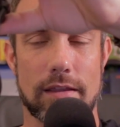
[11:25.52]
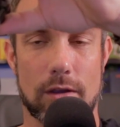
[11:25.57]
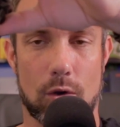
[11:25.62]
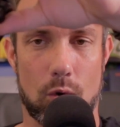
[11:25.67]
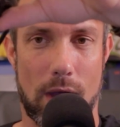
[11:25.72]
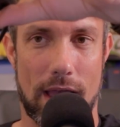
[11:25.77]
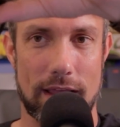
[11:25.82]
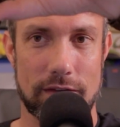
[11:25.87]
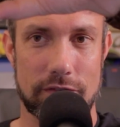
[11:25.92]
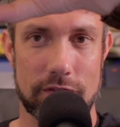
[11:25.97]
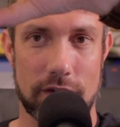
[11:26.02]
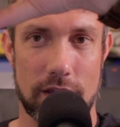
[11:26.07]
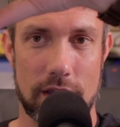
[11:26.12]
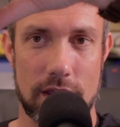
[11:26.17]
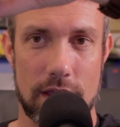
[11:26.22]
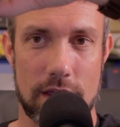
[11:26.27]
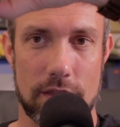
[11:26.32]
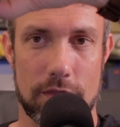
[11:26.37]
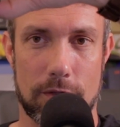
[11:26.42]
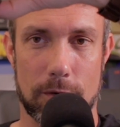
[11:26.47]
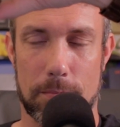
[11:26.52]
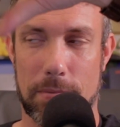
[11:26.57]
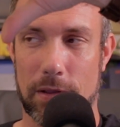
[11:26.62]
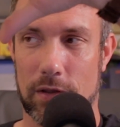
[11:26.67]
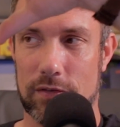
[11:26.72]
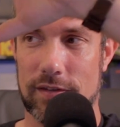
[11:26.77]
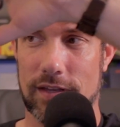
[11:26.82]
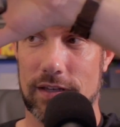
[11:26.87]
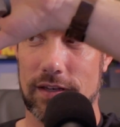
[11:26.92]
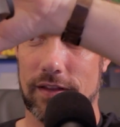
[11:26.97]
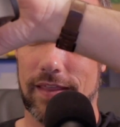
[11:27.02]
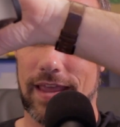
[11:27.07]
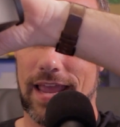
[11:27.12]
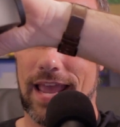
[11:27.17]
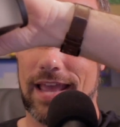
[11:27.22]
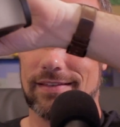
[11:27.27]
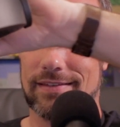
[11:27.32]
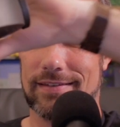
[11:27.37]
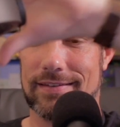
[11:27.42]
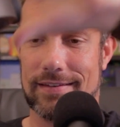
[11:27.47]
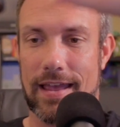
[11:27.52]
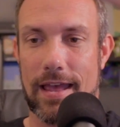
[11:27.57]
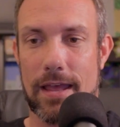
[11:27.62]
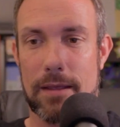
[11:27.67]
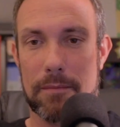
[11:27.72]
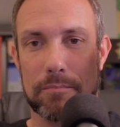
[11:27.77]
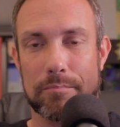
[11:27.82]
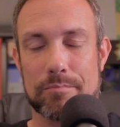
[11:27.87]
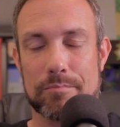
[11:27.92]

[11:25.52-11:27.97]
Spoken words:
Quest, they're built into the headset.